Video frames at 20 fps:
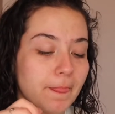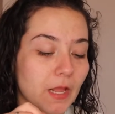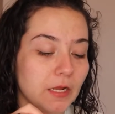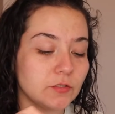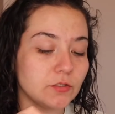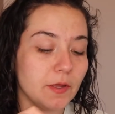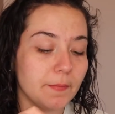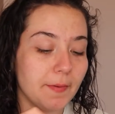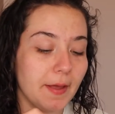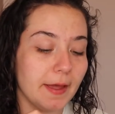
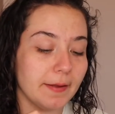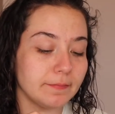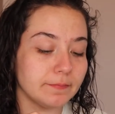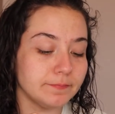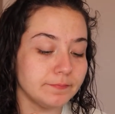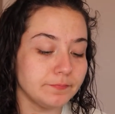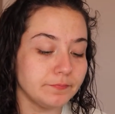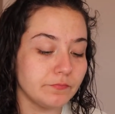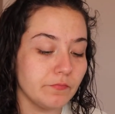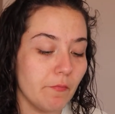It's not bad.
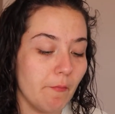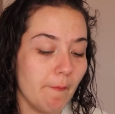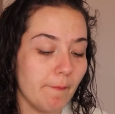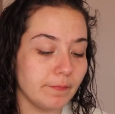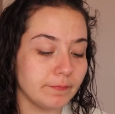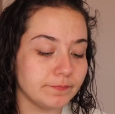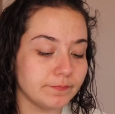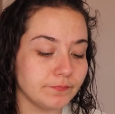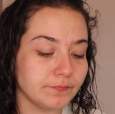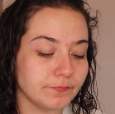
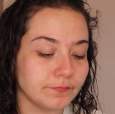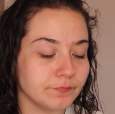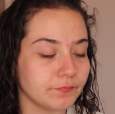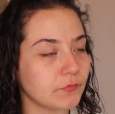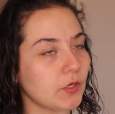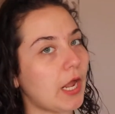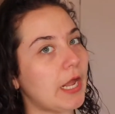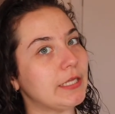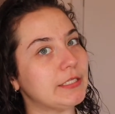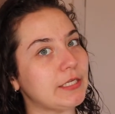
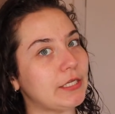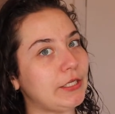It's